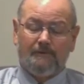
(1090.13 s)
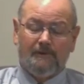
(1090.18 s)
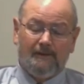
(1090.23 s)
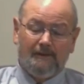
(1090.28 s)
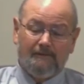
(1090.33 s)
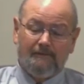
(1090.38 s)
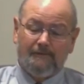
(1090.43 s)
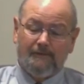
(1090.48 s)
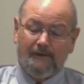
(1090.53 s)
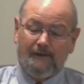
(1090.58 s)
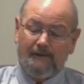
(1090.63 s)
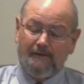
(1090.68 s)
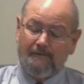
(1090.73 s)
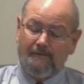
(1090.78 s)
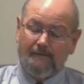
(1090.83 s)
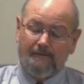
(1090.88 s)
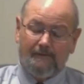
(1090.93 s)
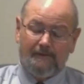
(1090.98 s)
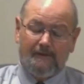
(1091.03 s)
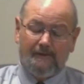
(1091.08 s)
of
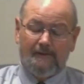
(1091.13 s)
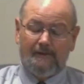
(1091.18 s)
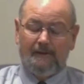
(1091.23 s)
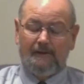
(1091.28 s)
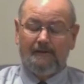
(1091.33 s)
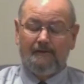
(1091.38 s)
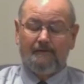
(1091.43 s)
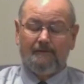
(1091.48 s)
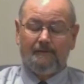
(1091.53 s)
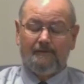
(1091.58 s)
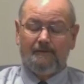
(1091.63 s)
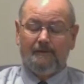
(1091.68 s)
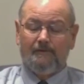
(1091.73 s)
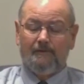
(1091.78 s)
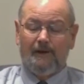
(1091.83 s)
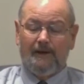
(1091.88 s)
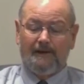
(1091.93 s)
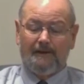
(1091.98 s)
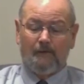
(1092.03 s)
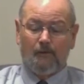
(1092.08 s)

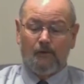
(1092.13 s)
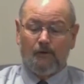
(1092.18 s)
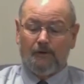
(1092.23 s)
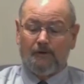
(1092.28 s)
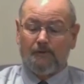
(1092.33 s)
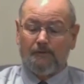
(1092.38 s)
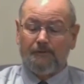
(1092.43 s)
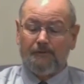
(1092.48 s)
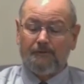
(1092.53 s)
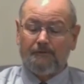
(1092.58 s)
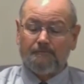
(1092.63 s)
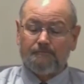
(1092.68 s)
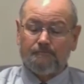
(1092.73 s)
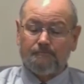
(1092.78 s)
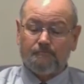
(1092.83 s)
divine oracles.